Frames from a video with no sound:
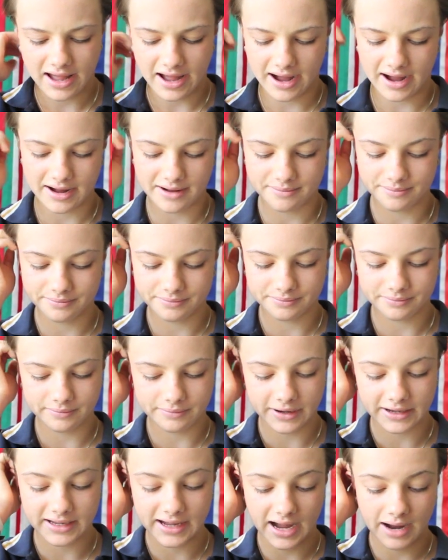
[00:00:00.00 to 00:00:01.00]
Um,
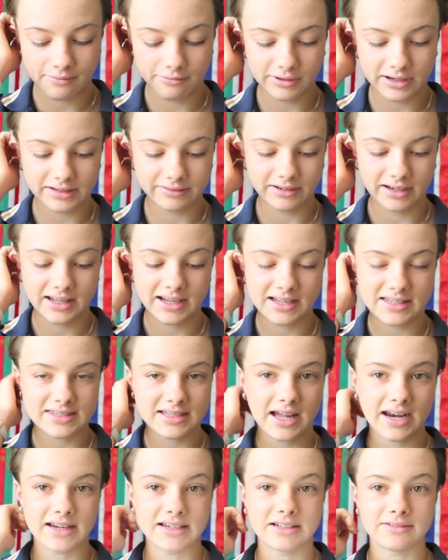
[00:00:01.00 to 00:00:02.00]
but yeah, I'm really really
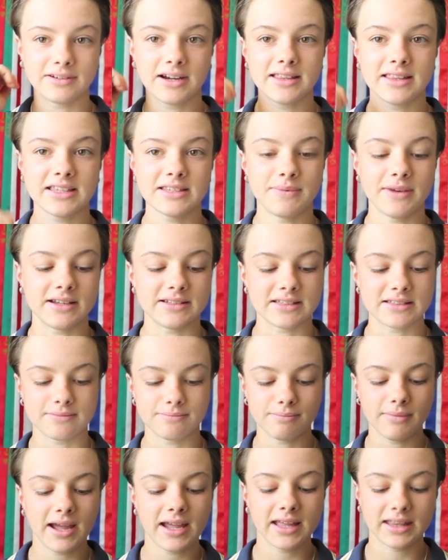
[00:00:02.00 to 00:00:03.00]
excited to read this because it's
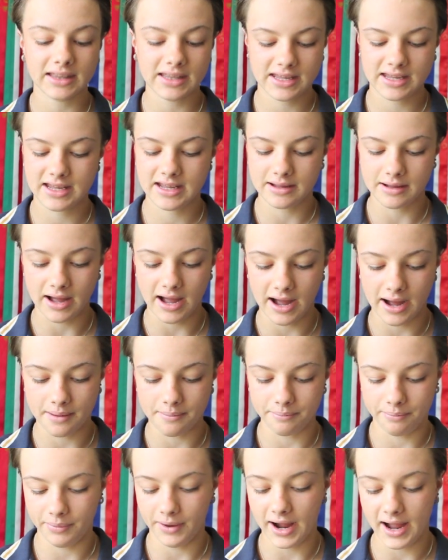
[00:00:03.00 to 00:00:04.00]
mainly
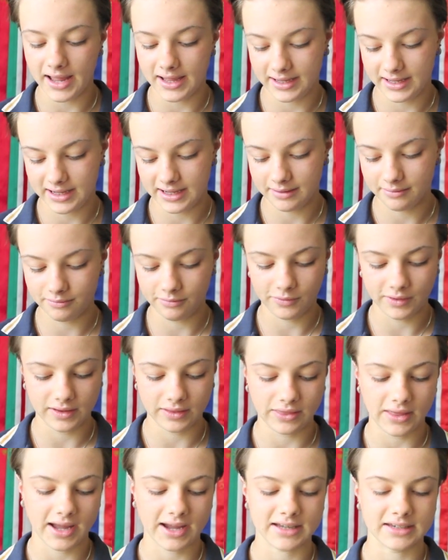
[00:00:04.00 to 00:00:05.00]
um, by him
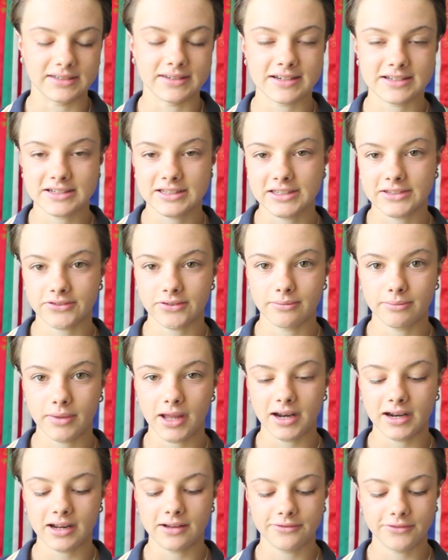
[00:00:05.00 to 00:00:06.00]
with like additions from
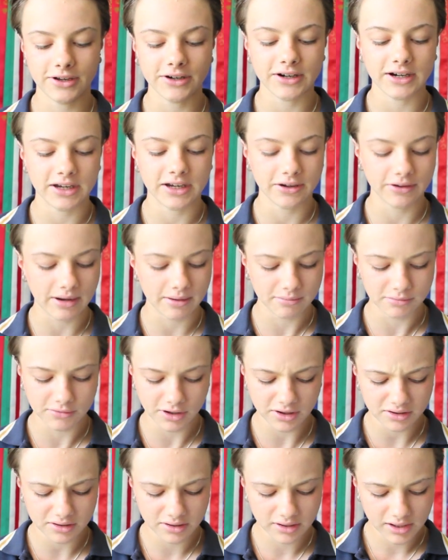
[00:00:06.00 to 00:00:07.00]
Bernadette Fury, who I'm
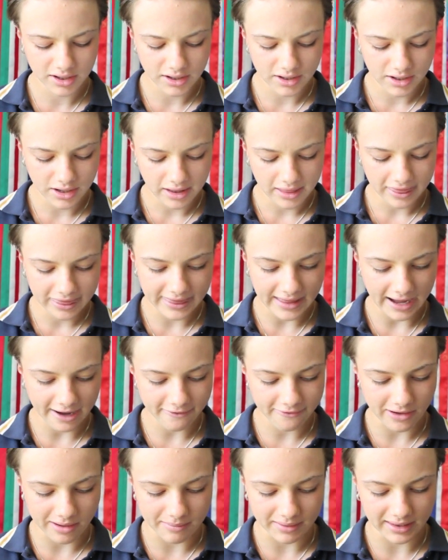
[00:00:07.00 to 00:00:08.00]
not
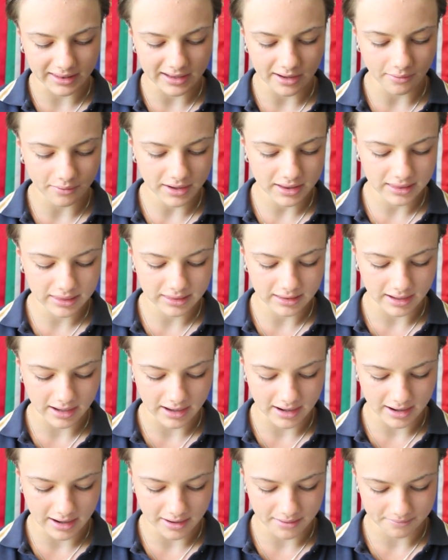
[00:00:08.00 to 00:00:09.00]
that familiar with.
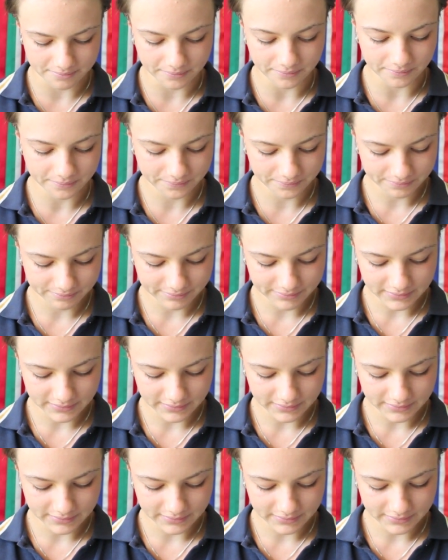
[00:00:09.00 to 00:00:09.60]
Um,